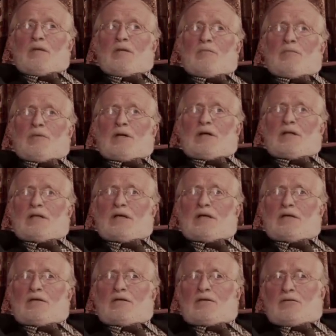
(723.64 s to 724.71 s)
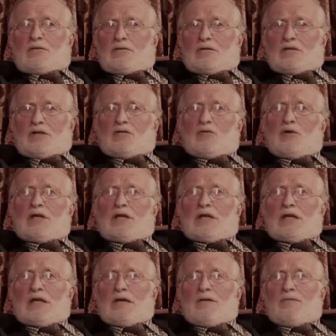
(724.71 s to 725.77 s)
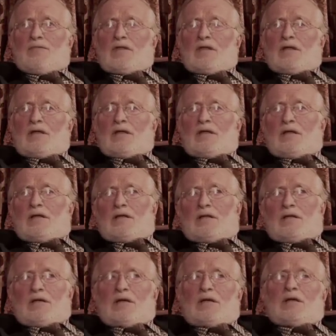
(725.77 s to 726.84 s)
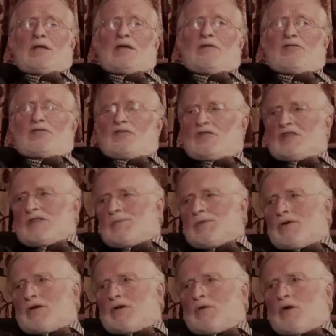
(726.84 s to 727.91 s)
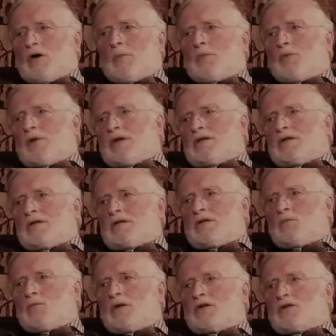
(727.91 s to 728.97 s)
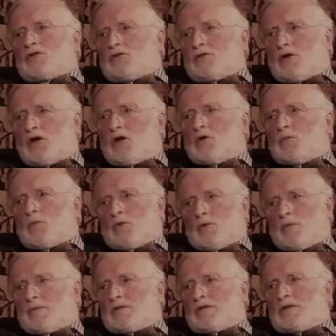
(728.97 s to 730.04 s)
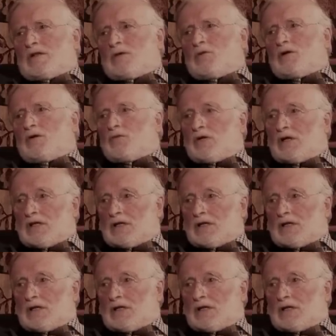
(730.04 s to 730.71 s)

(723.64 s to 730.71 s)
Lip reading: But I think to a degree, the gifts of the Spirit operated in one or two home groups, and they weren't really...